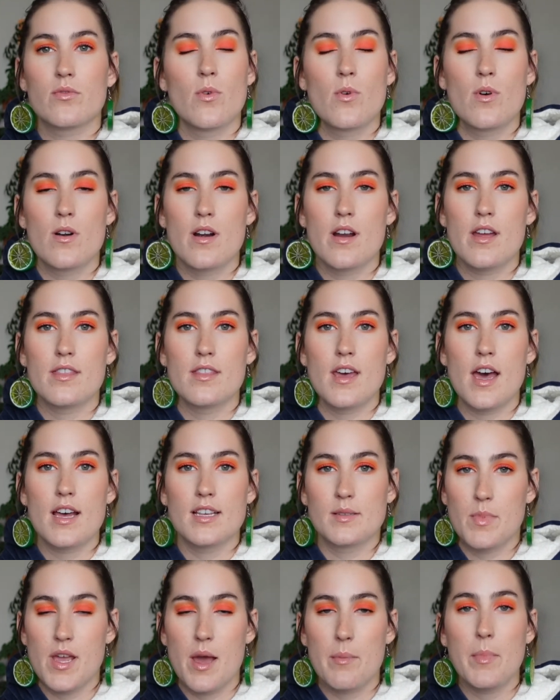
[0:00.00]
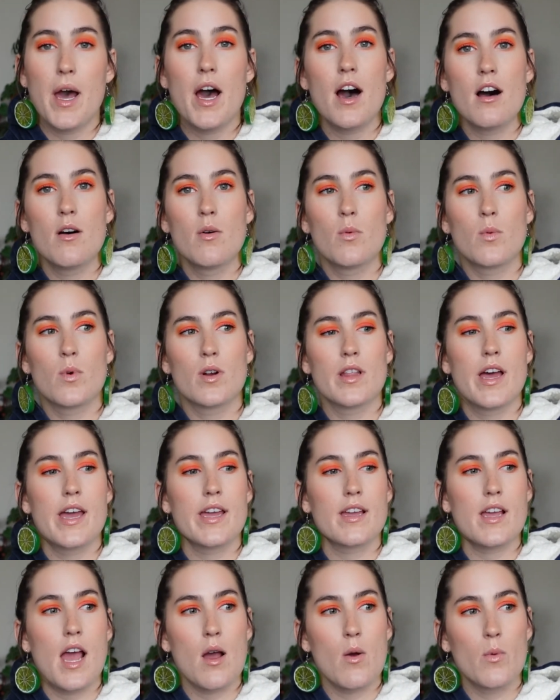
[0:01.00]
for in the S B M L were
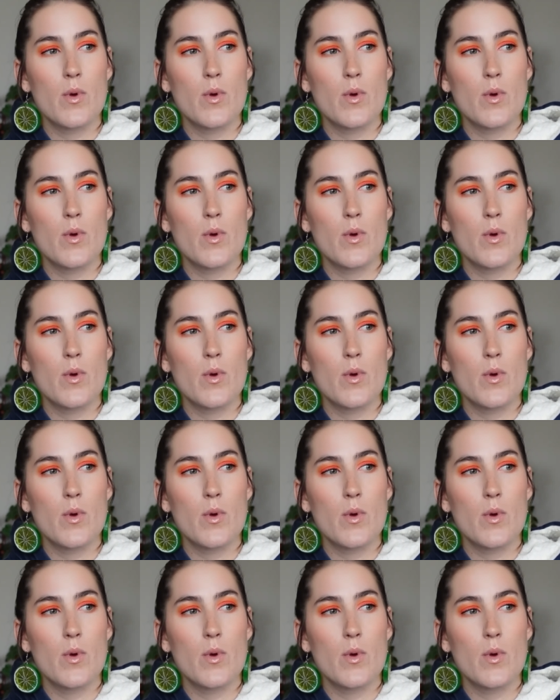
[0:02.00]
like,